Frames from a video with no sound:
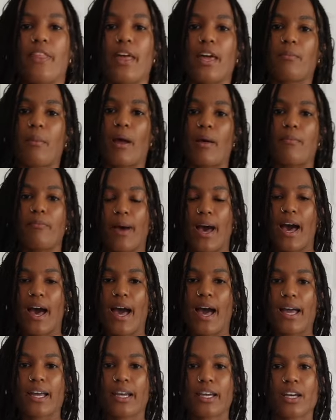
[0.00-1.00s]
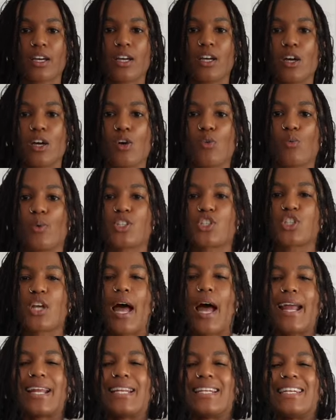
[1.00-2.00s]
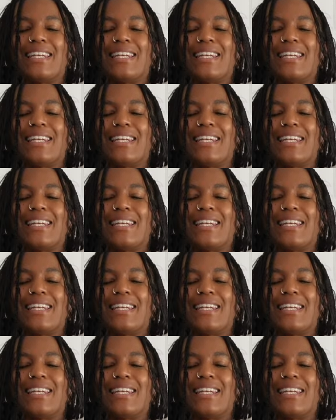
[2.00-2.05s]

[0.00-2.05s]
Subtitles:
then my bag, which I